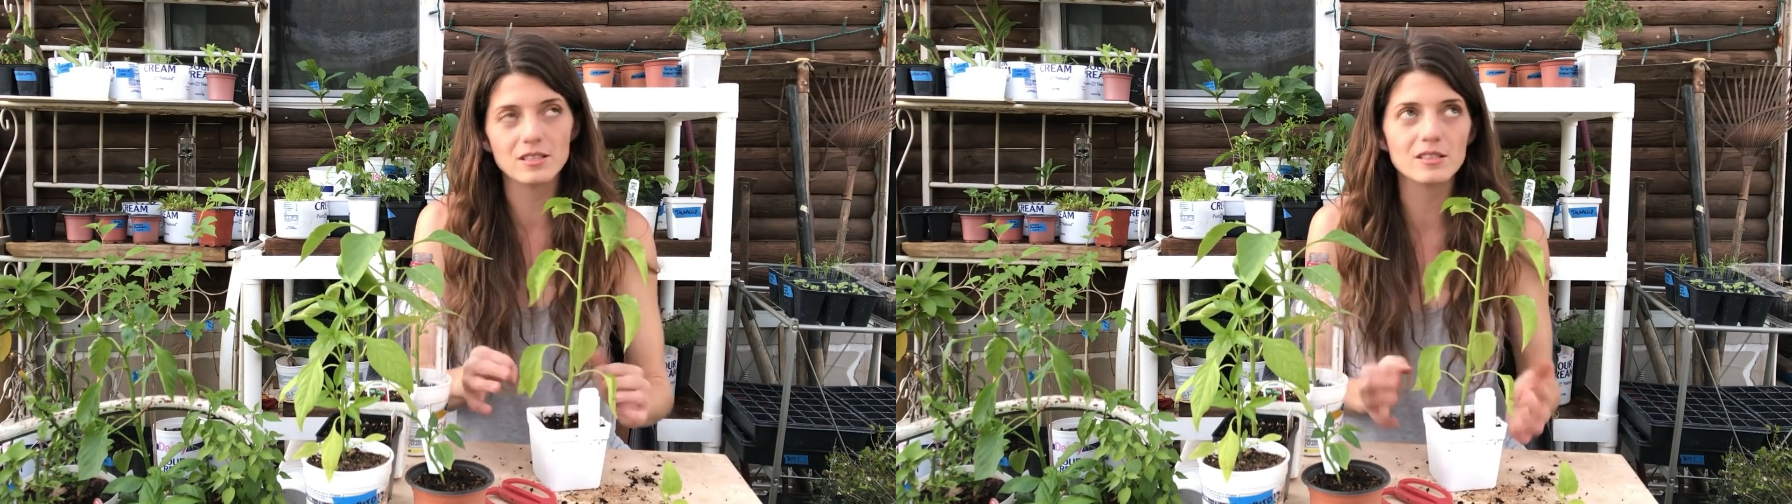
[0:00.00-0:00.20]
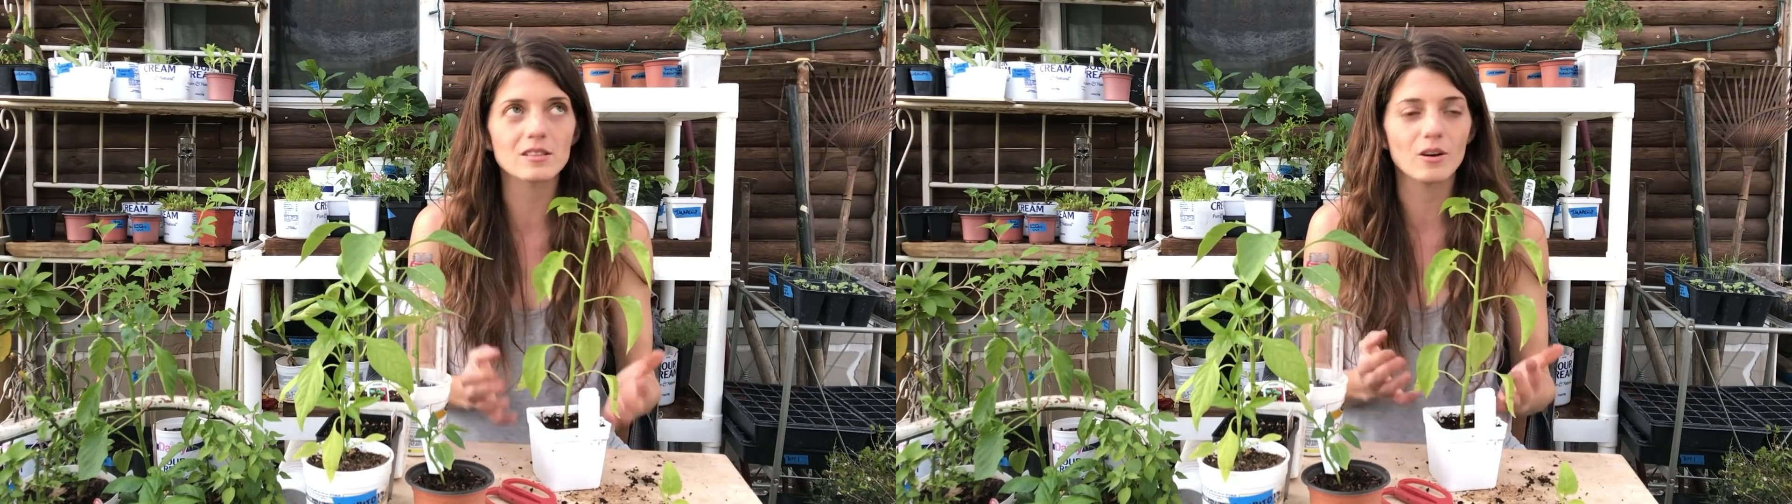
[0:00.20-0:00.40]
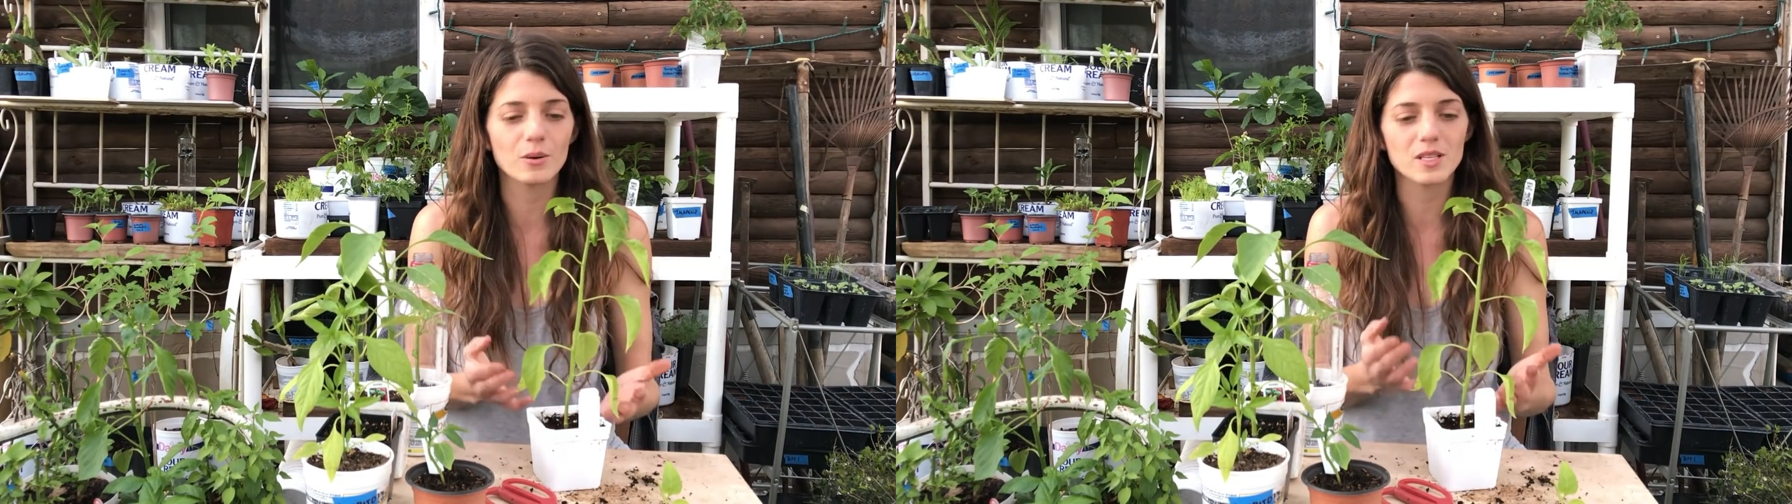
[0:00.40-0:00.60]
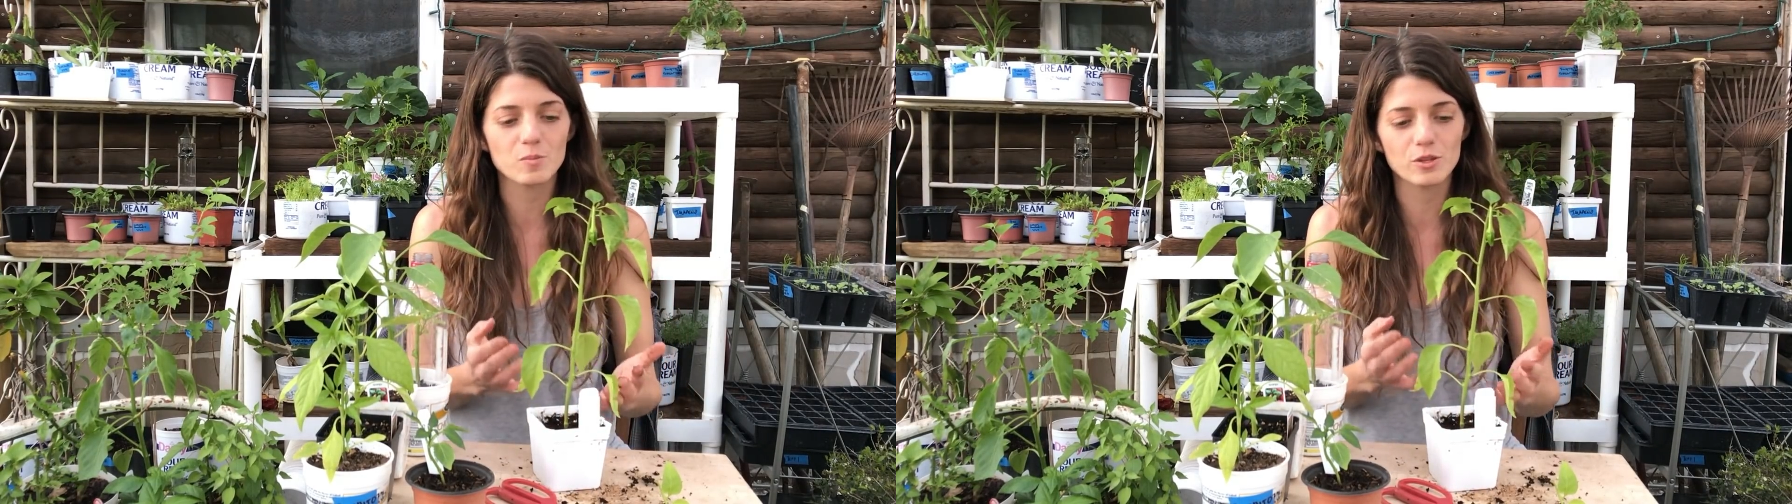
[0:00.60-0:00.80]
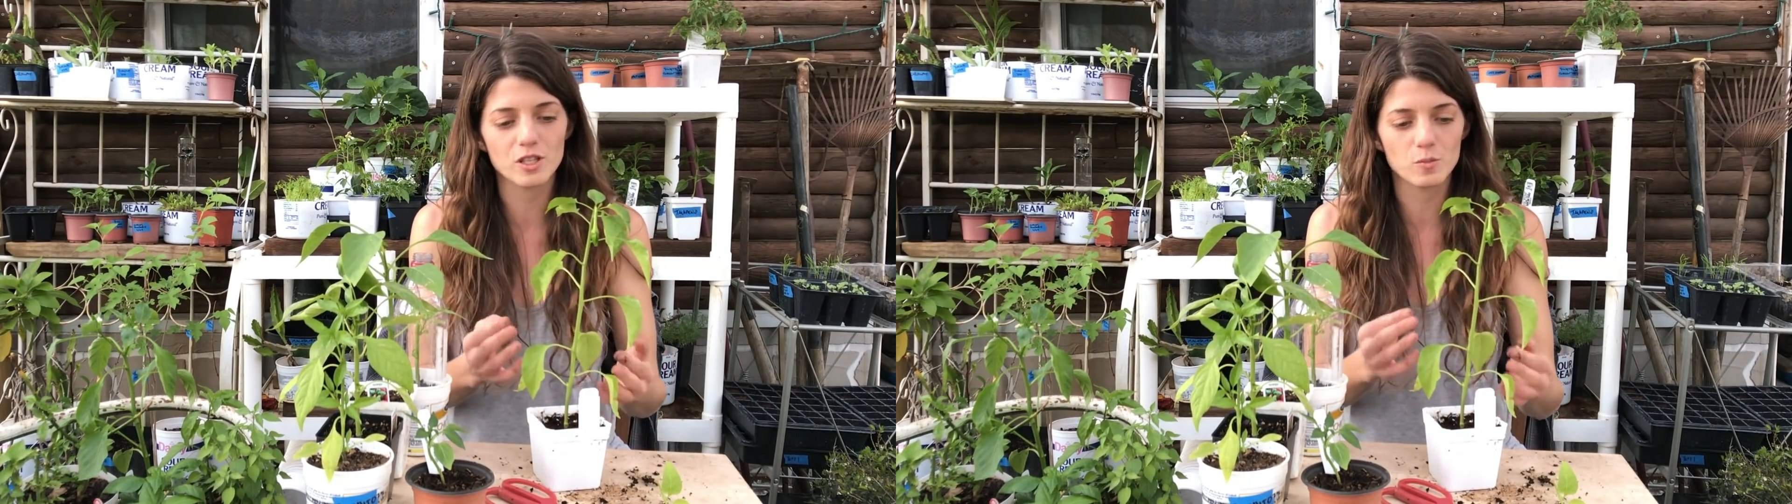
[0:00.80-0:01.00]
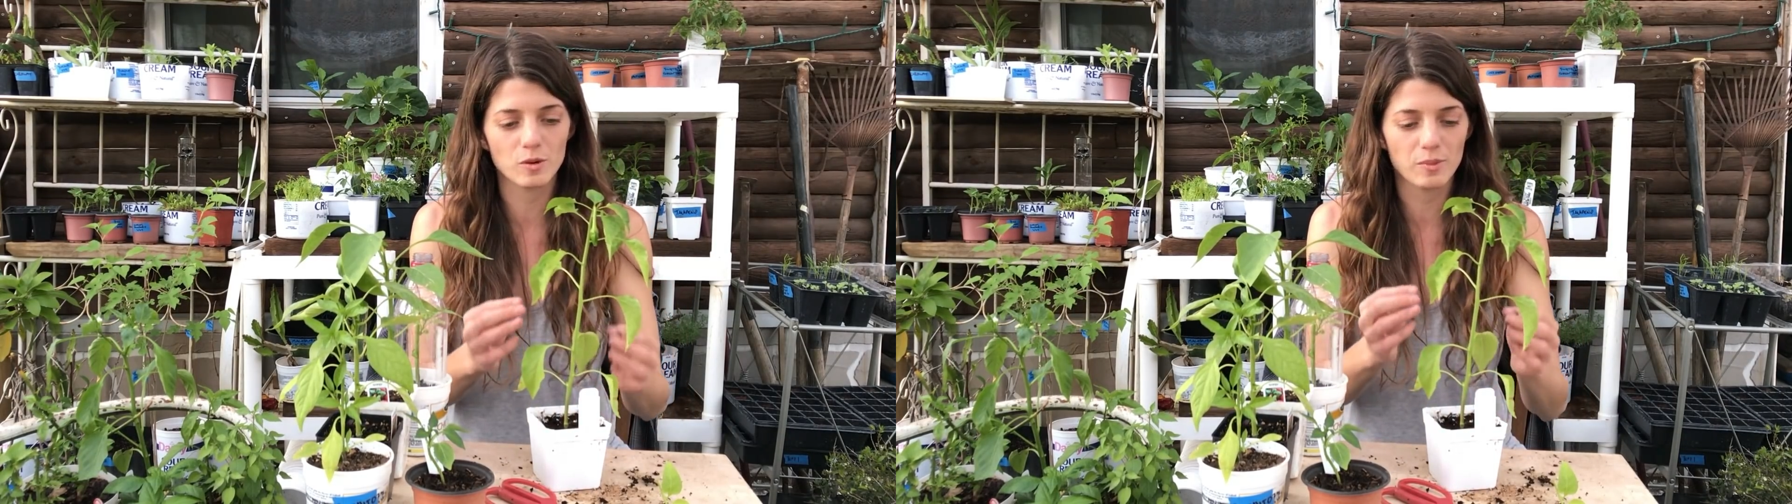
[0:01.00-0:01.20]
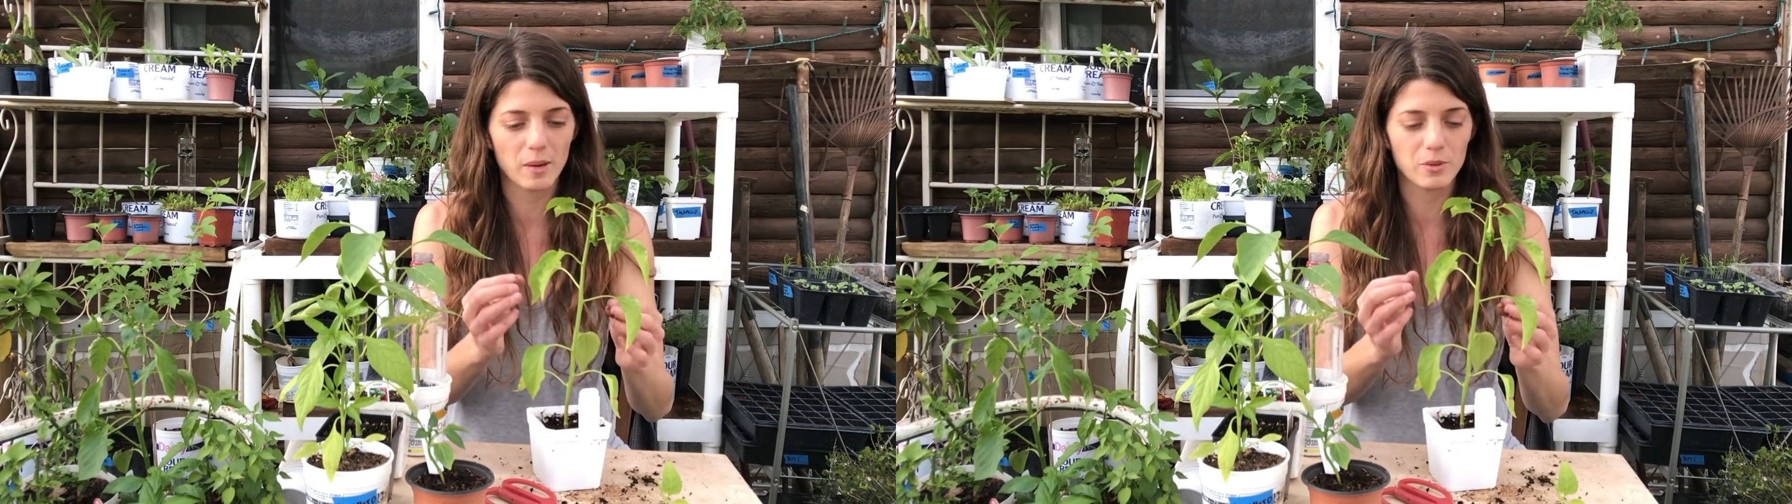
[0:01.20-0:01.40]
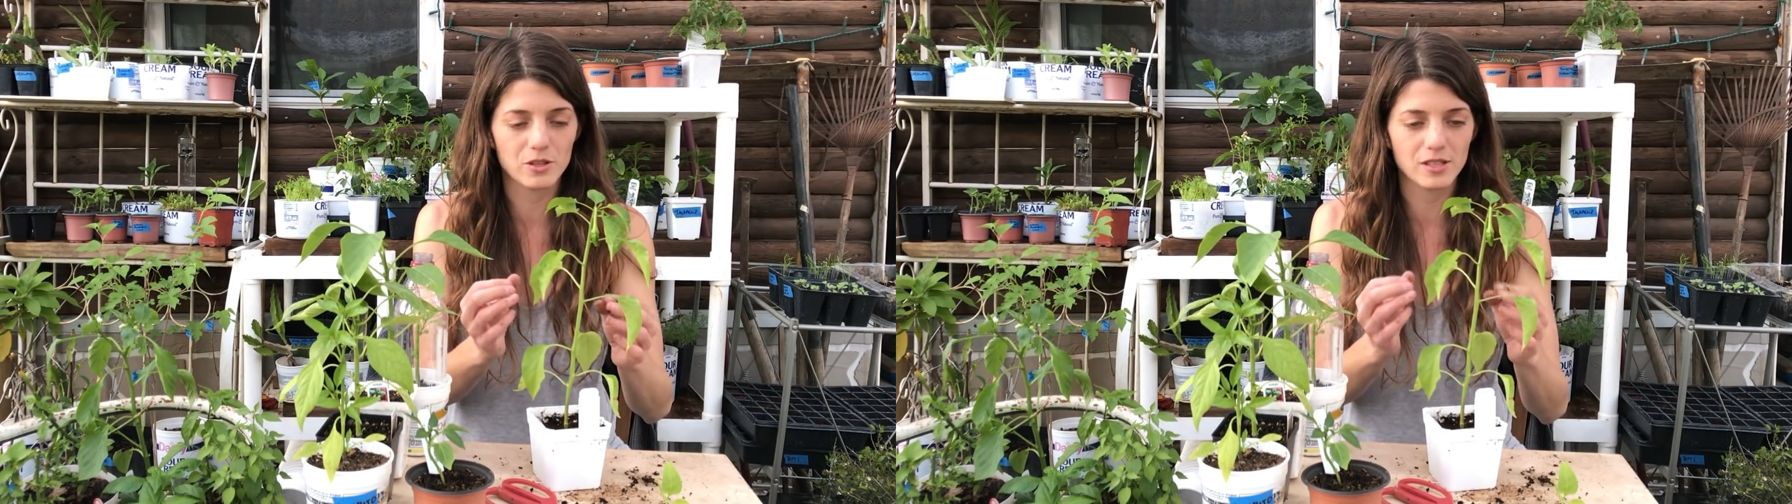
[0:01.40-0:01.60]
it doesn't always produce more
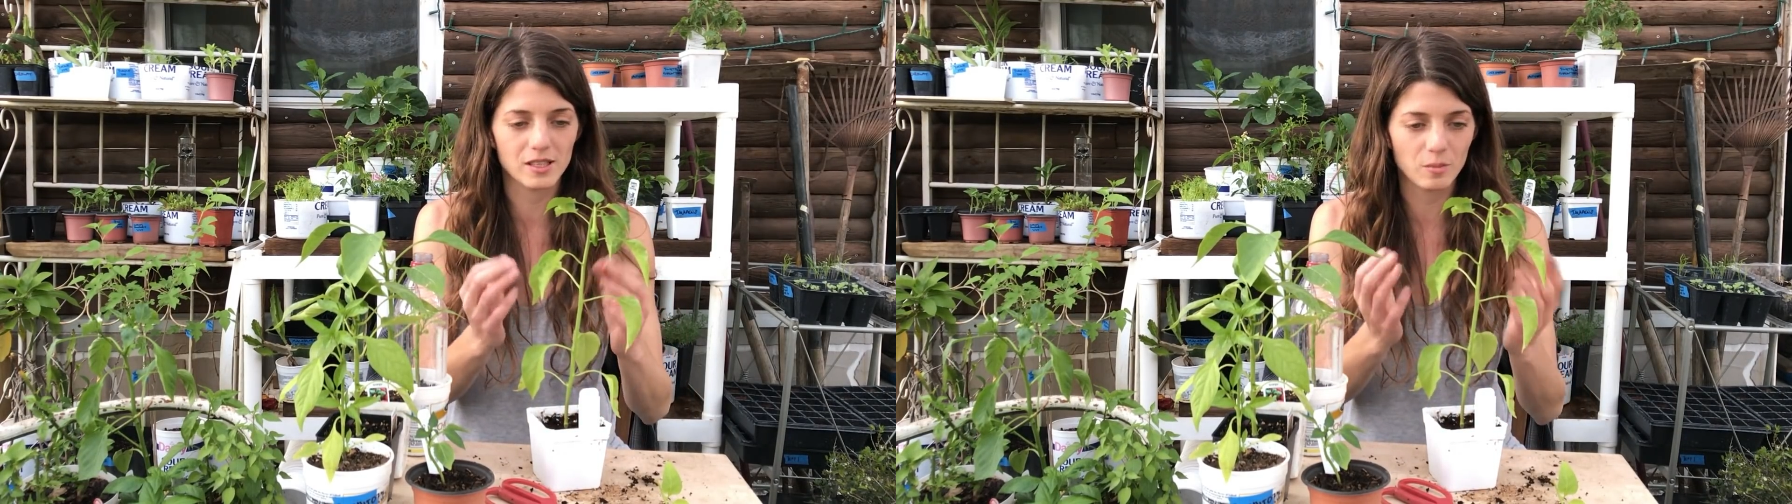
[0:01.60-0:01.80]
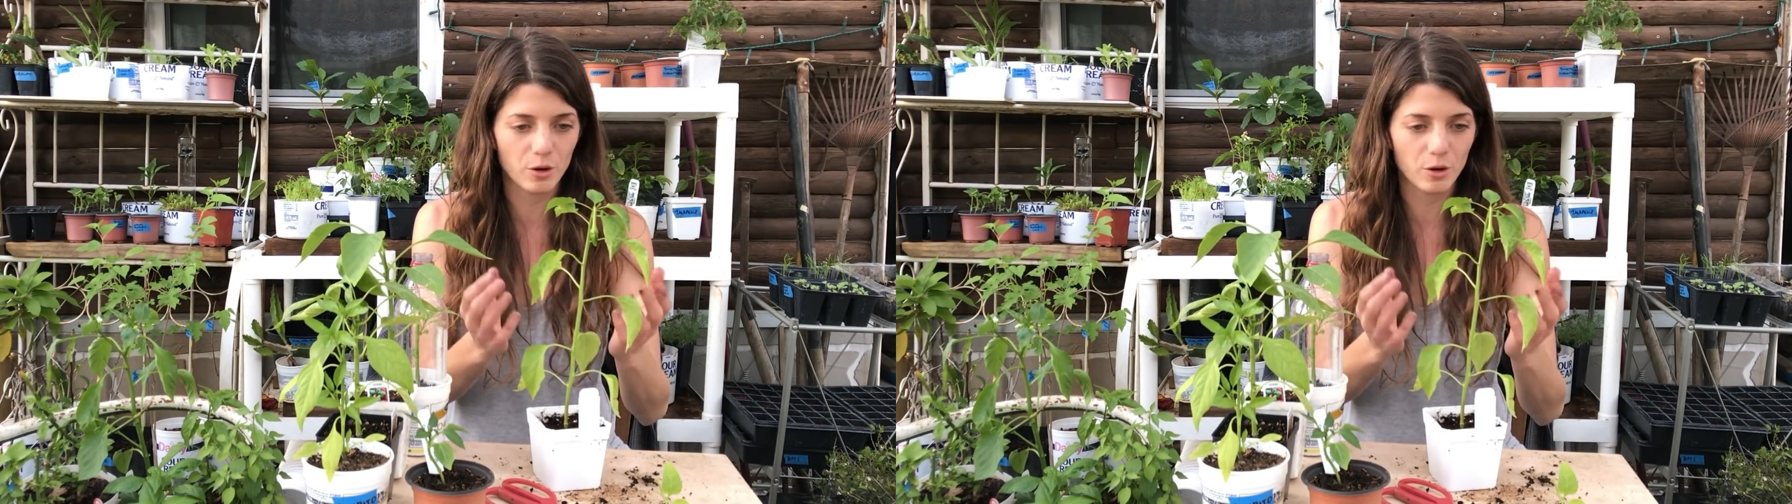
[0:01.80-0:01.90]
peppers and the